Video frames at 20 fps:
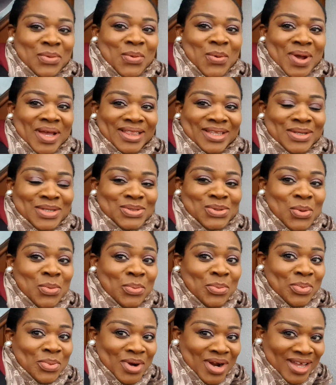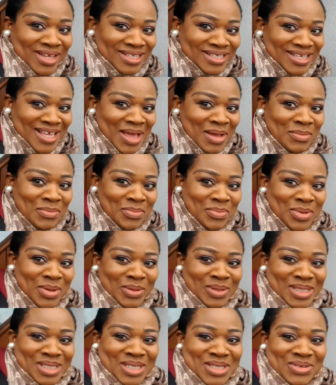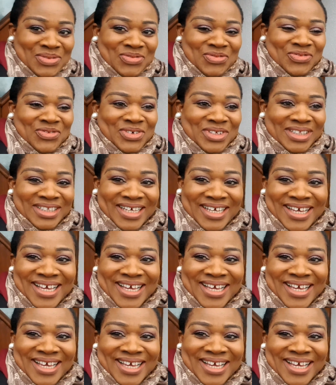weather is so bright here and beautiful.